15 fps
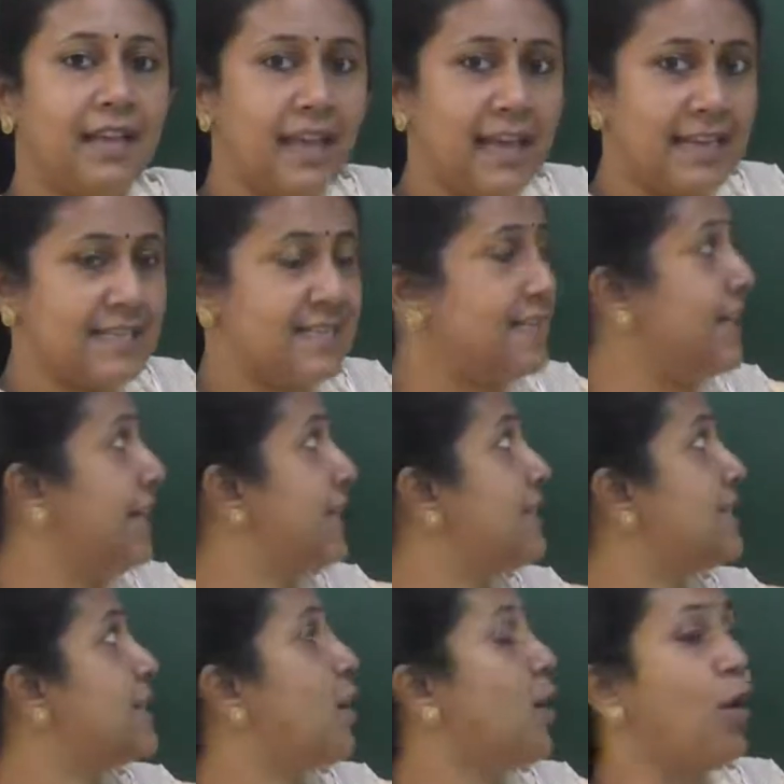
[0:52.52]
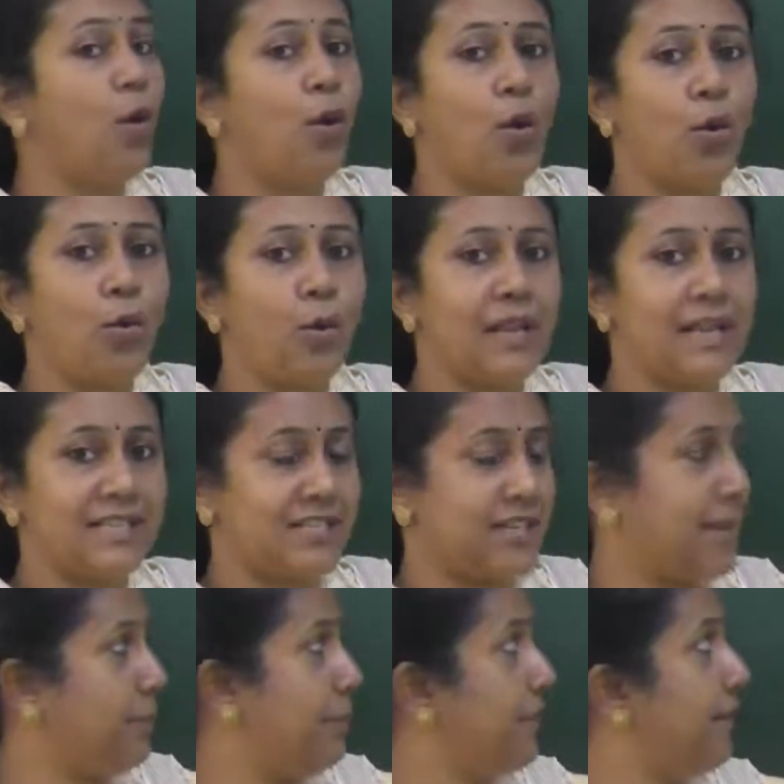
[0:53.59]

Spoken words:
Yes, it's oval shape.